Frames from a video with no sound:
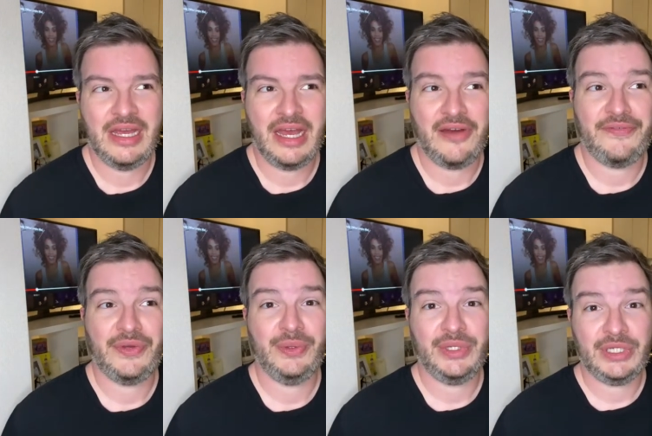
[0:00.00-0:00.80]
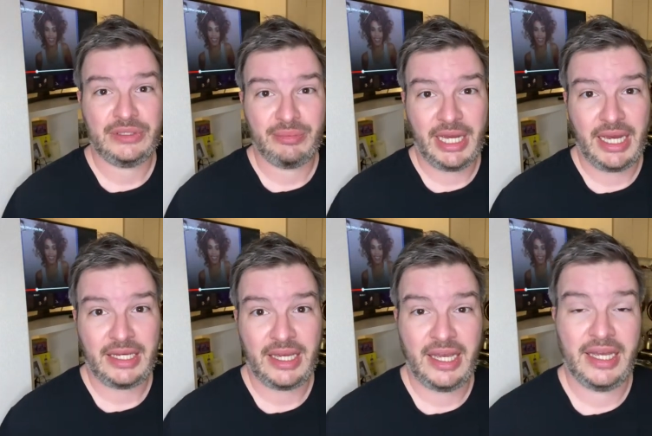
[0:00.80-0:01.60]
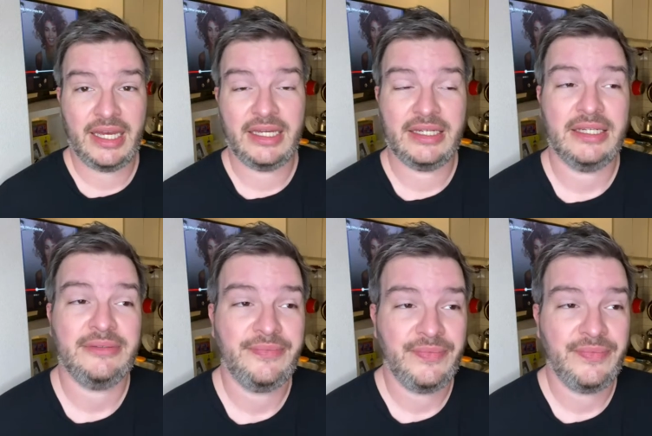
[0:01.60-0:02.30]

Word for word: a few years back, and